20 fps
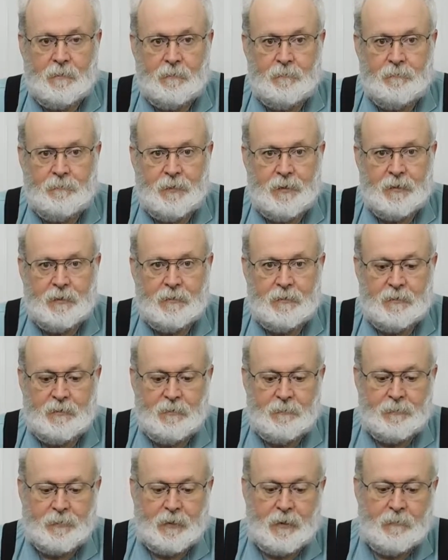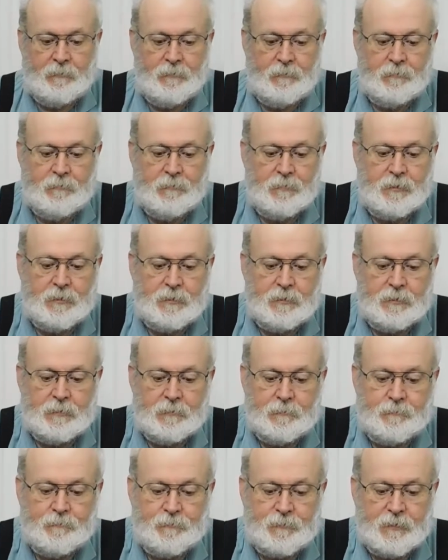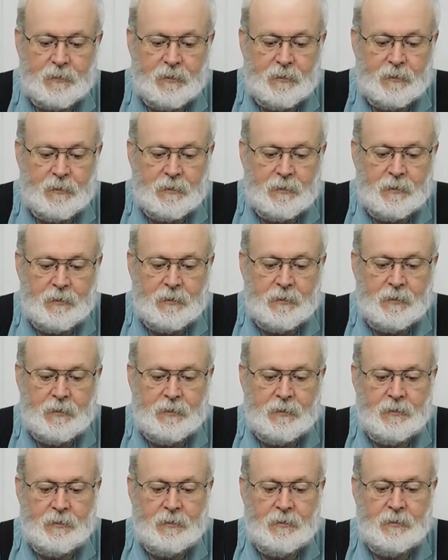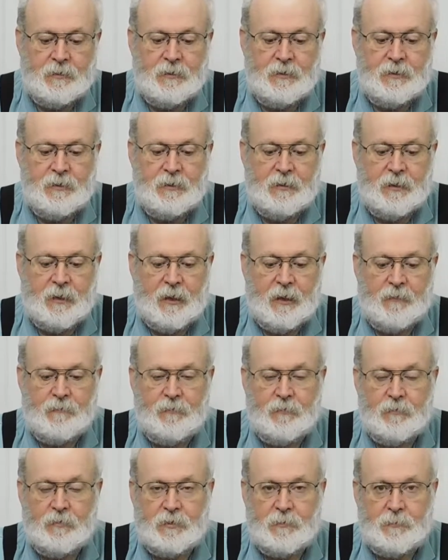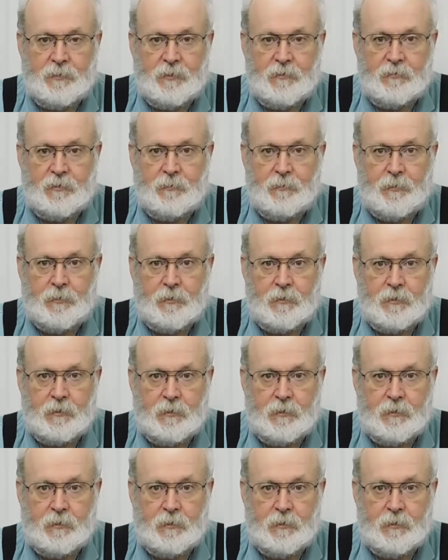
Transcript: but the problem was it didn't have the U S B three port.